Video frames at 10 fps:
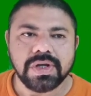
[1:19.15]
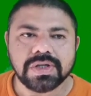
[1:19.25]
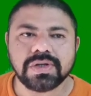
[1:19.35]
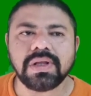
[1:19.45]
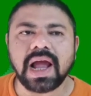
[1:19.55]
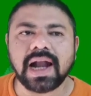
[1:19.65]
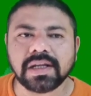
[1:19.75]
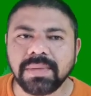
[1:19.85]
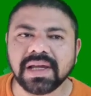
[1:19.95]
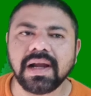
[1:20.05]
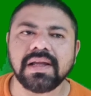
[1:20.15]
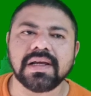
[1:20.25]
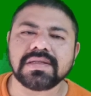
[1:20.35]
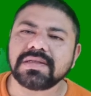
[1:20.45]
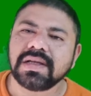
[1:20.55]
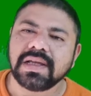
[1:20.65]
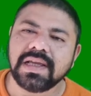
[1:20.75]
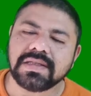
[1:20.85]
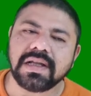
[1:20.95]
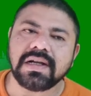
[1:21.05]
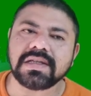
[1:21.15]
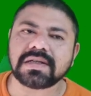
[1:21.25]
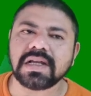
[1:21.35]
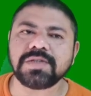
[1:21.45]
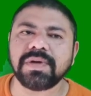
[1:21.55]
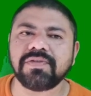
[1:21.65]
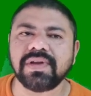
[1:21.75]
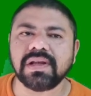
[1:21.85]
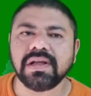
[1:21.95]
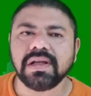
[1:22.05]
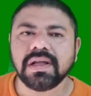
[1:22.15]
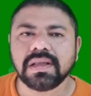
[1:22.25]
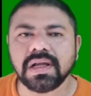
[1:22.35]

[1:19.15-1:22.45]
So the atomic radius is the distance between